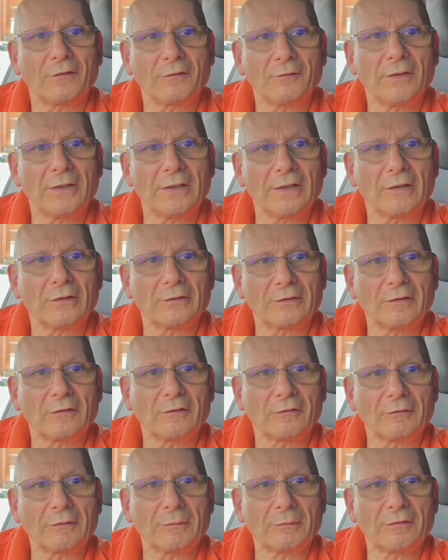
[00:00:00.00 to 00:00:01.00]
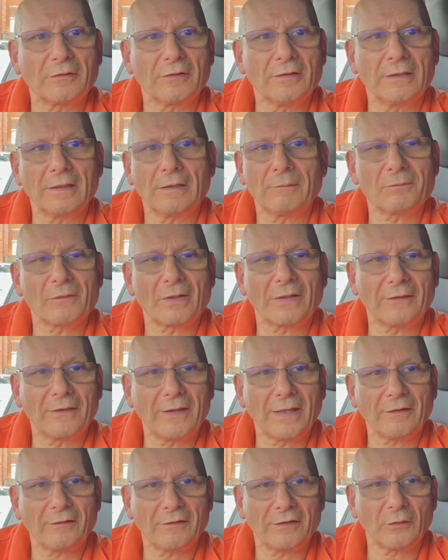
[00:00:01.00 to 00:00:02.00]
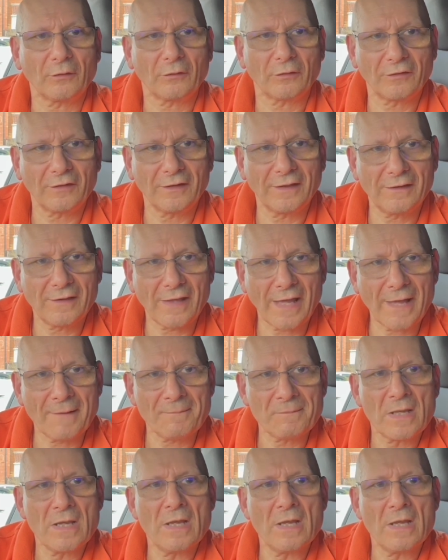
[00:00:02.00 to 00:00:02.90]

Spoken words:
video description there, so you'll see that.